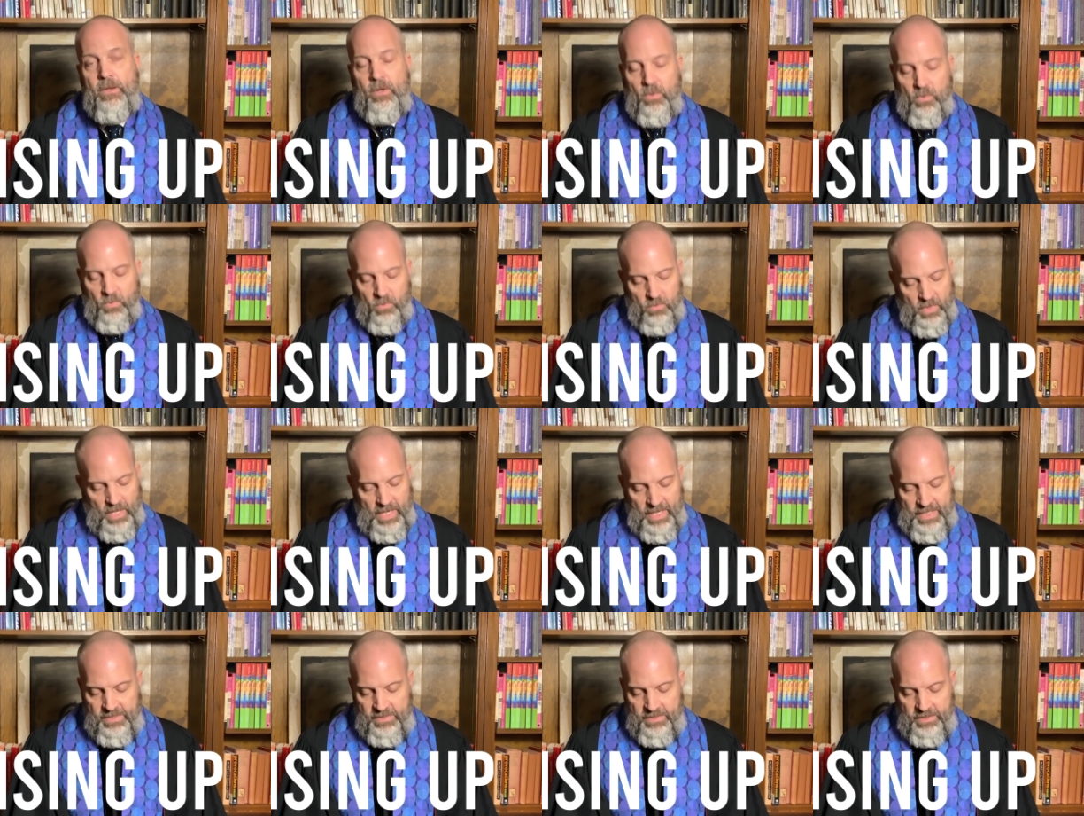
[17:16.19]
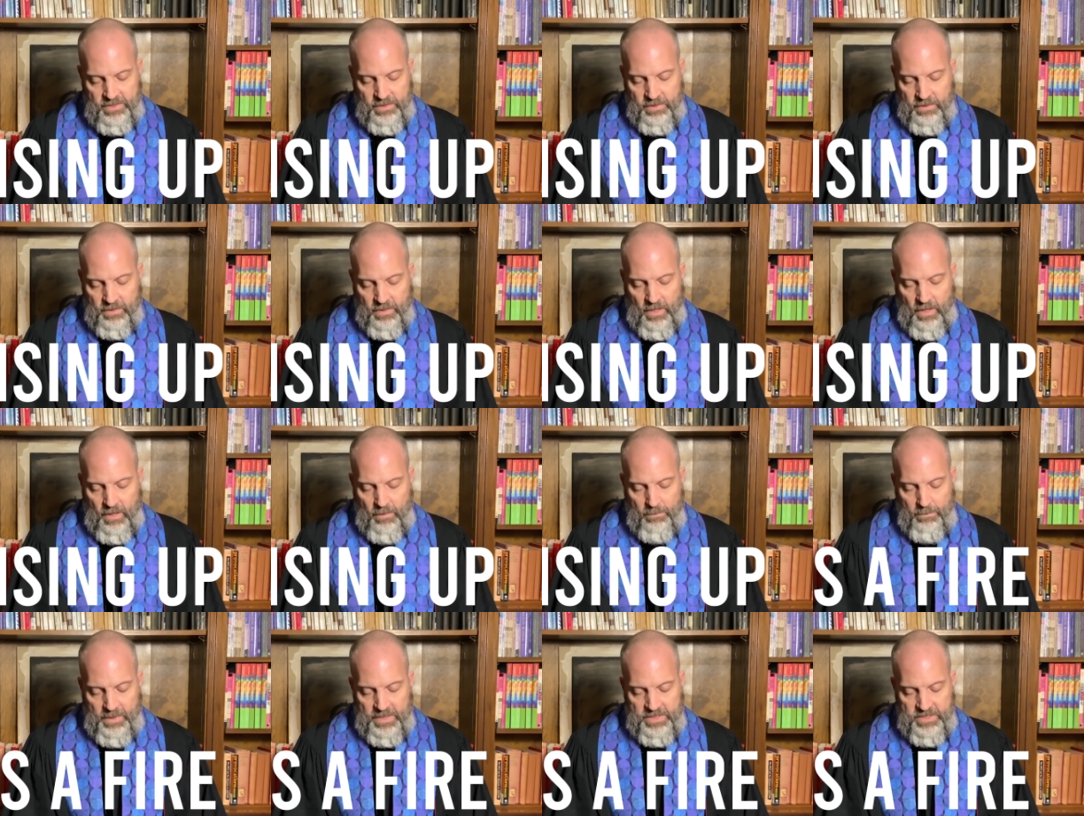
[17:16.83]
rising
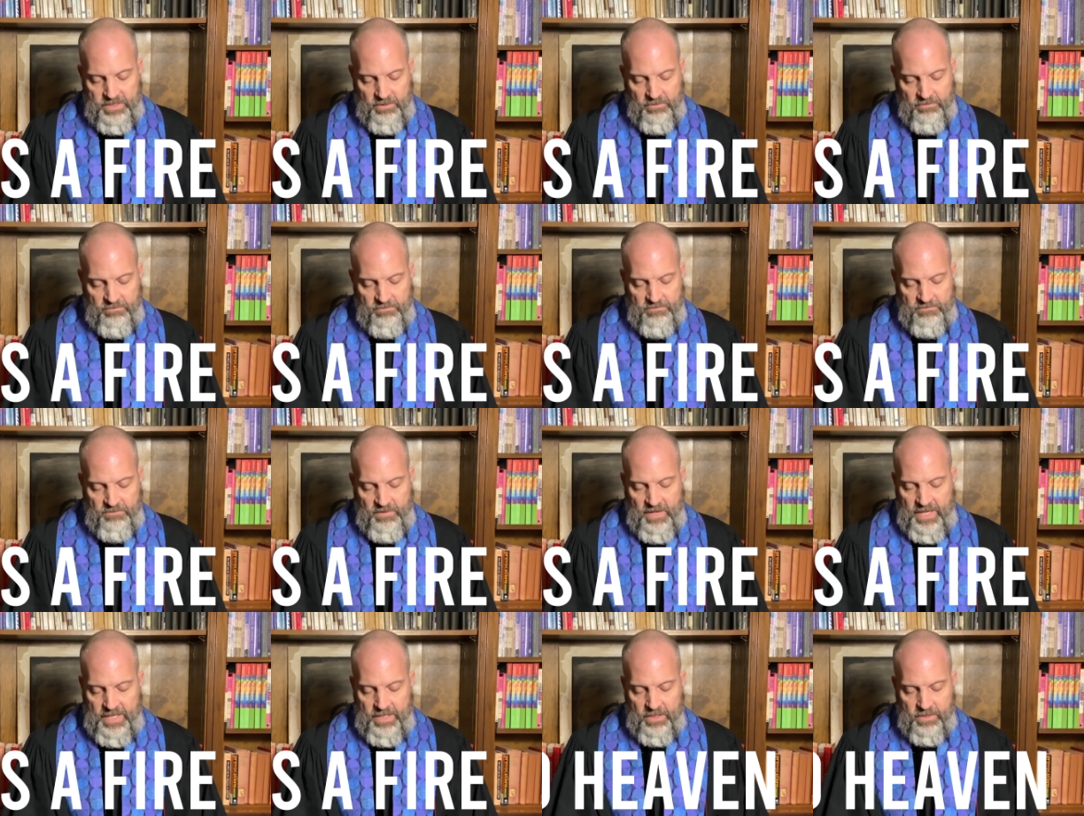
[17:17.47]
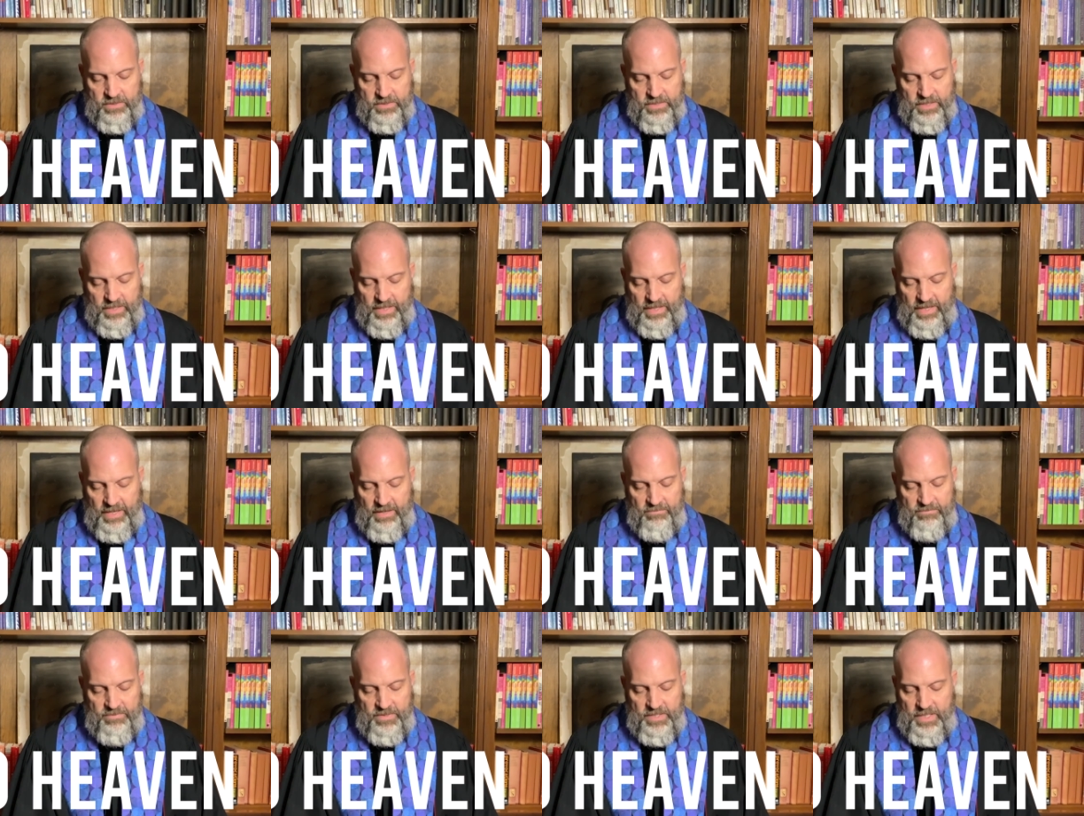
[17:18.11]
up as a fire to
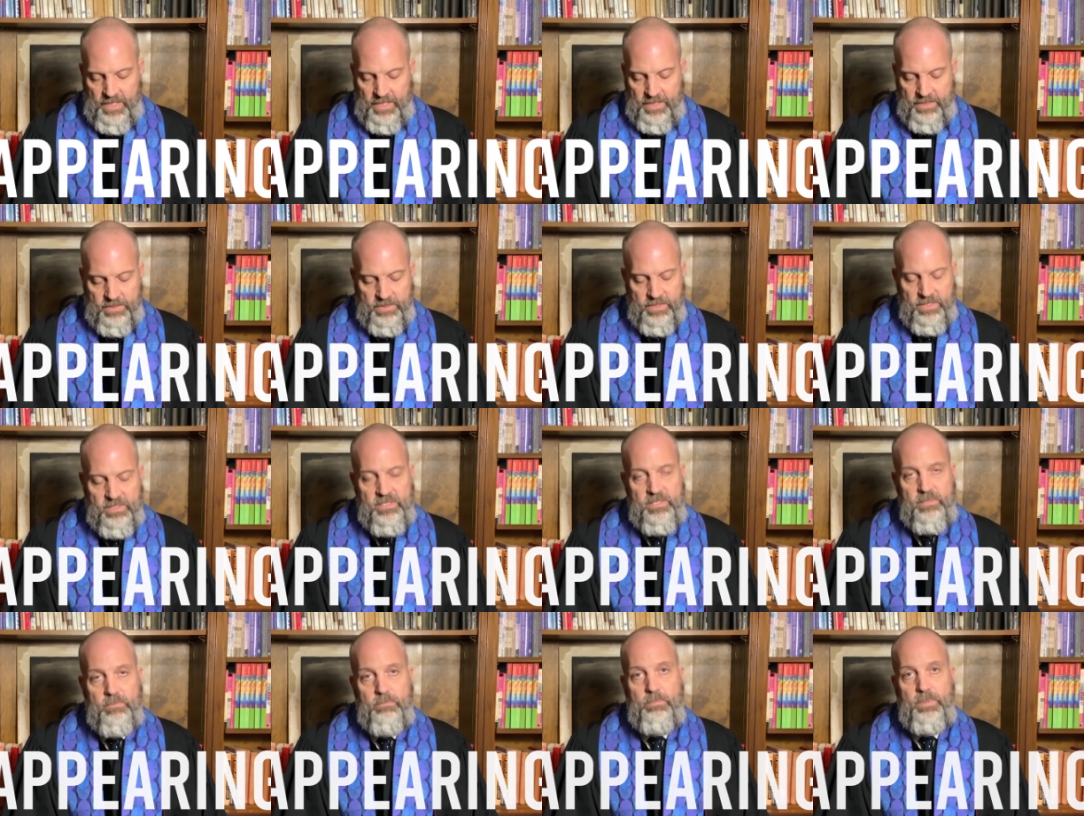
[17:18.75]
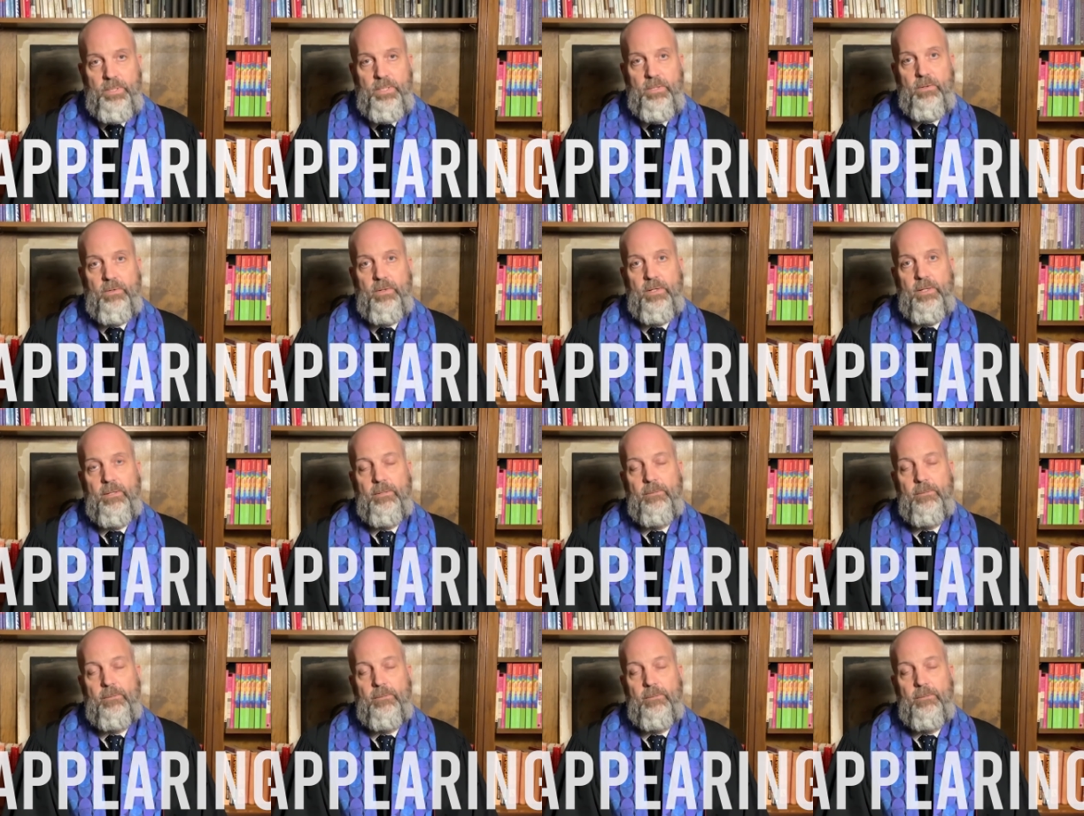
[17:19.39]
heaven and disappearing.